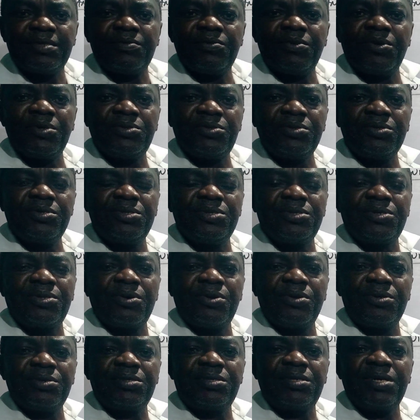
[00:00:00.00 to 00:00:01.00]
We also
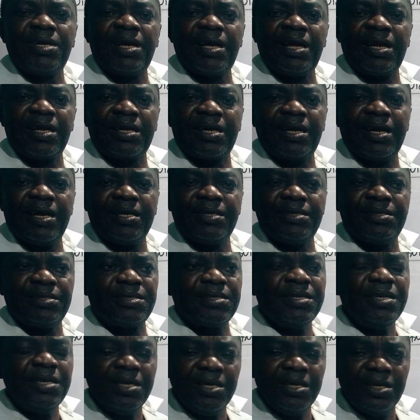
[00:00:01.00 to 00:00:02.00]
discussed alkynes.